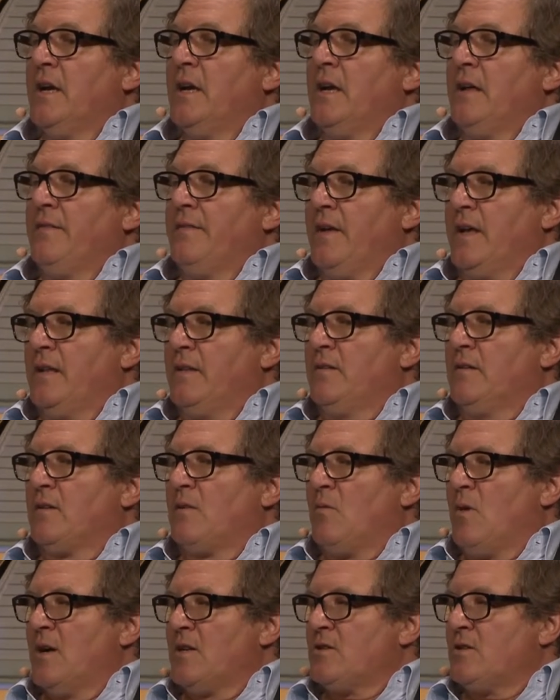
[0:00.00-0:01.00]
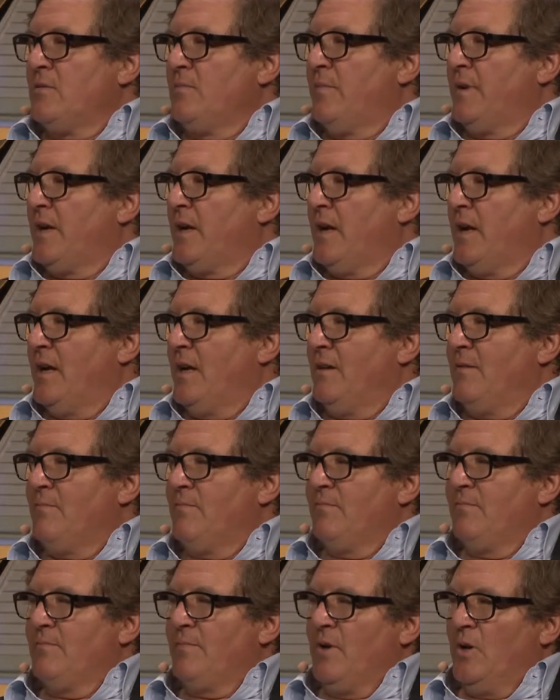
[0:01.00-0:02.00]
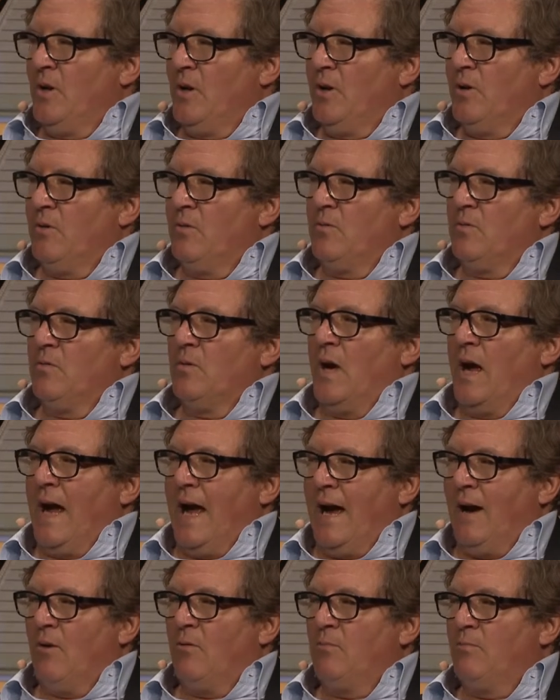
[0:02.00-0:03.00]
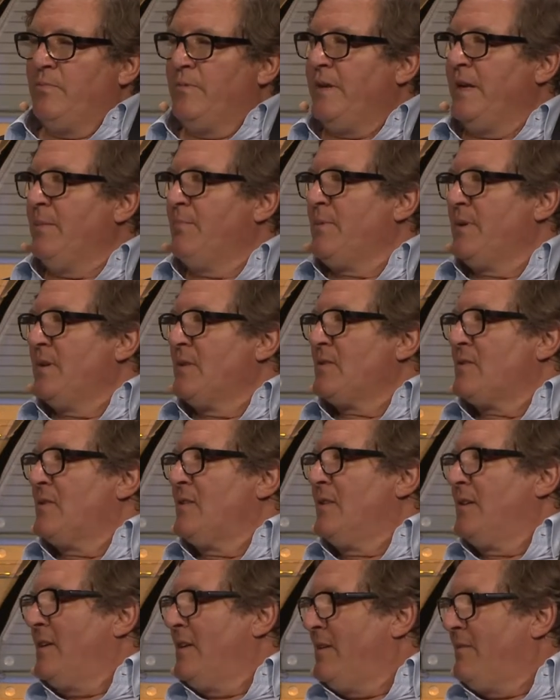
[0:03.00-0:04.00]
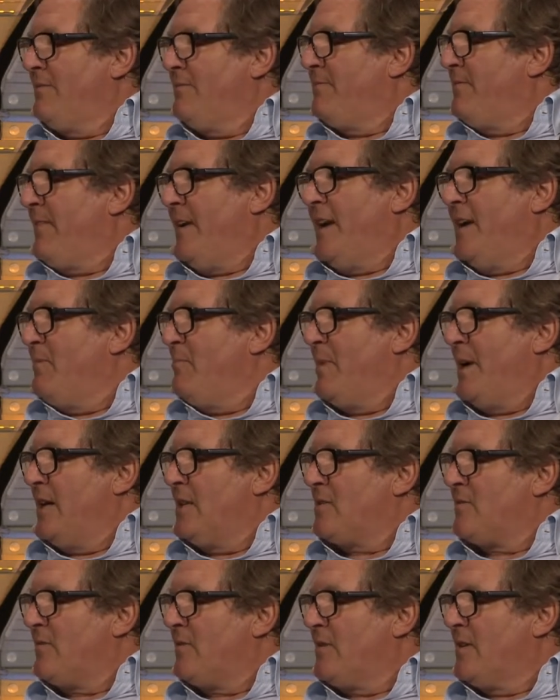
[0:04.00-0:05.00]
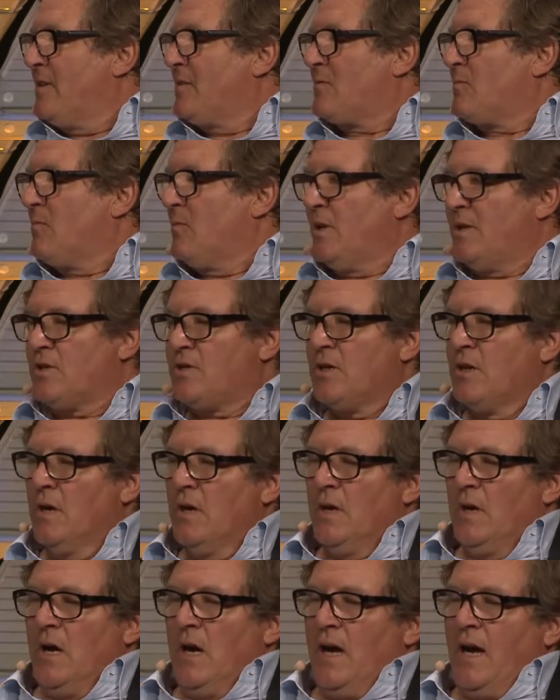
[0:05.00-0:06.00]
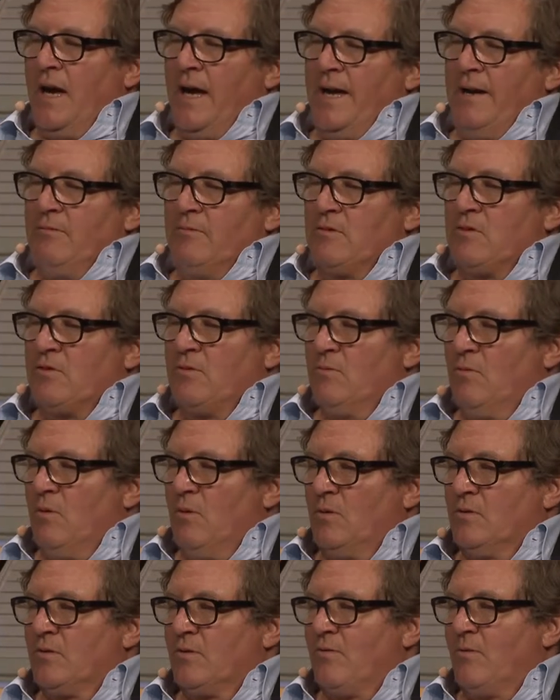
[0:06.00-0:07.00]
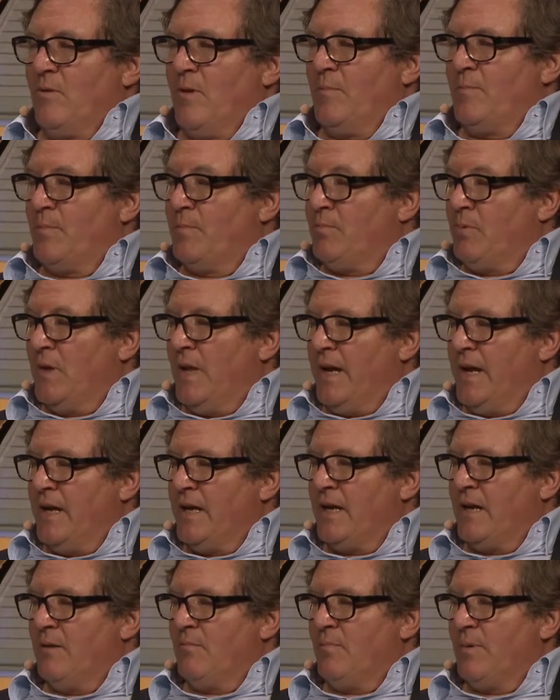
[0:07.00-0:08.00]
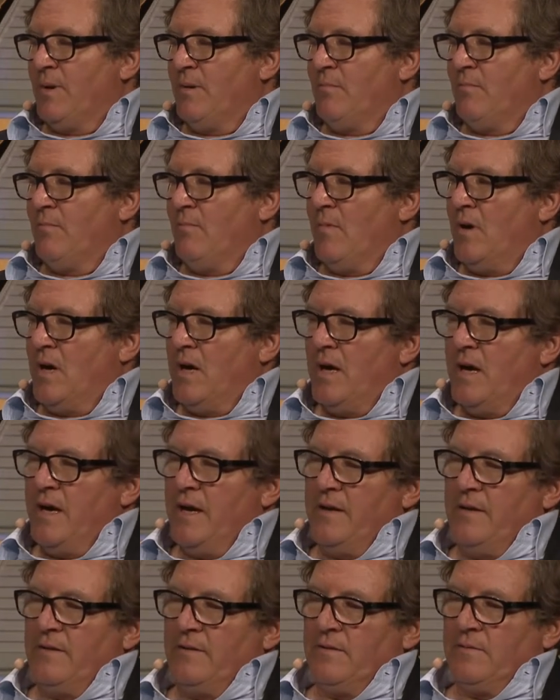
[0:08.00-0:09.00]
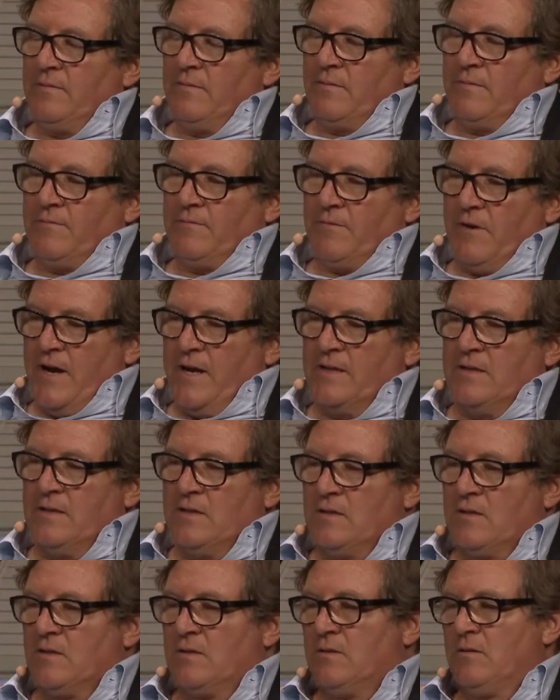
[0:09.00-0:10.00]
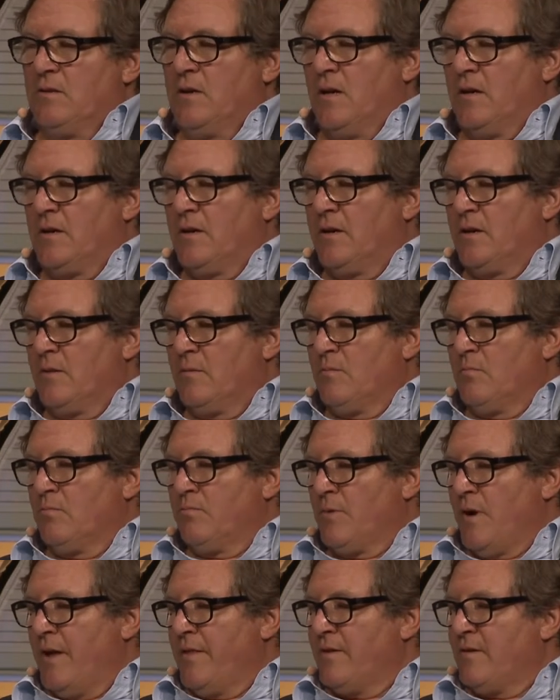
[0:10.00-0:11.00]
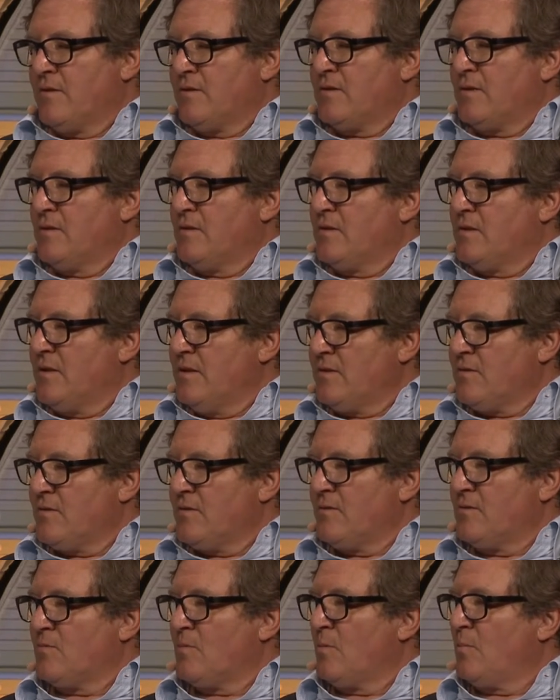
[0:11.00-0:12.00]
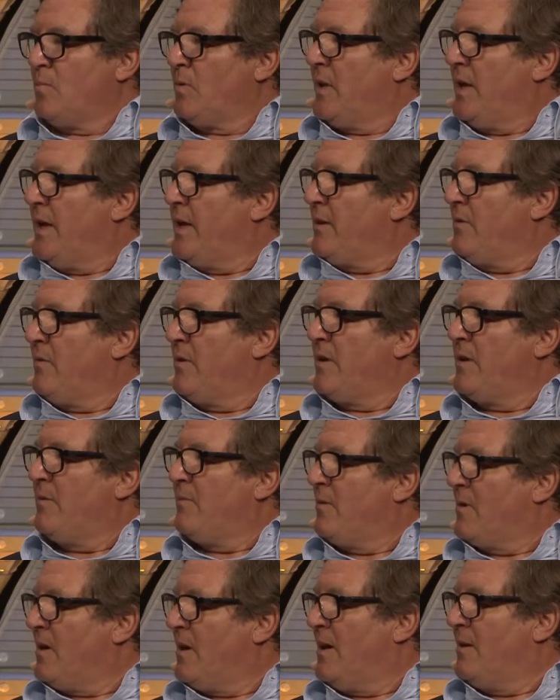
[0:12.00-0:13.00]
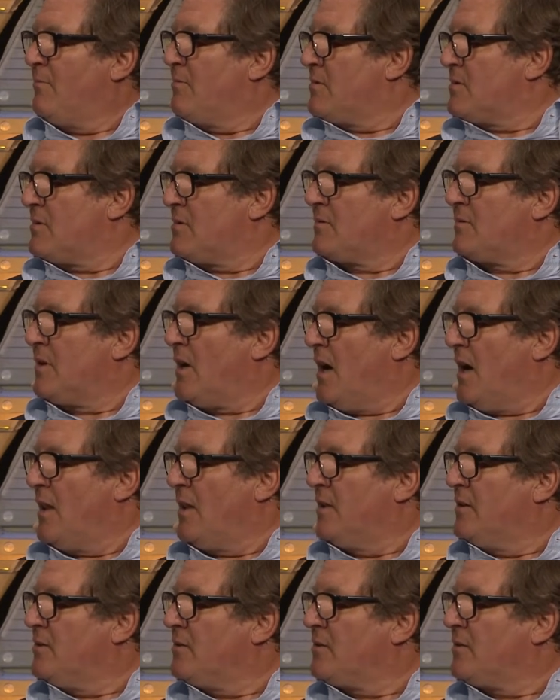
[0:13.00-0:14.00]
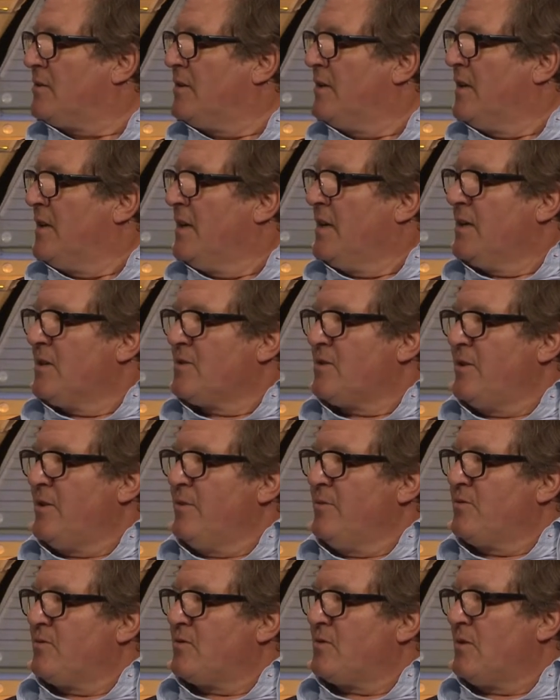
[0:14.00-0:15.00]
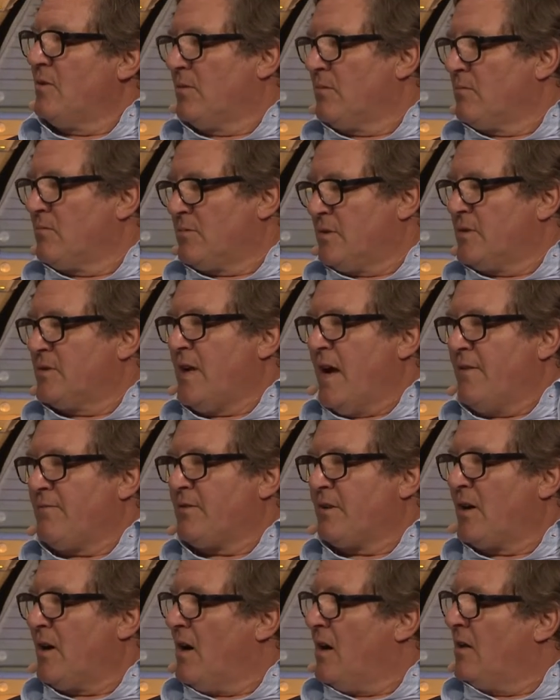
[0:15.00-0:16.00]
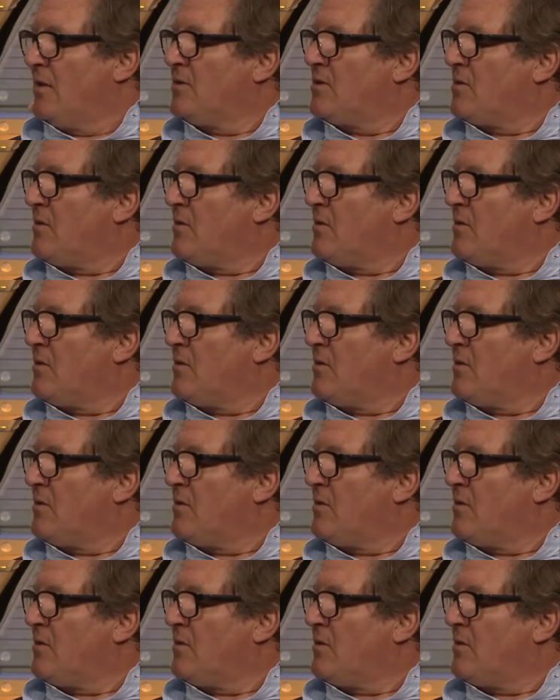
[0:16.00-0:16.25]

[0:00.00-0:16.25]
And then the question became, you know, how deep is the fan base for this? Which I was too old to grow up playing it, but my friends' younger brothers and sisters were playing with it when I was in college. So you, or just after college.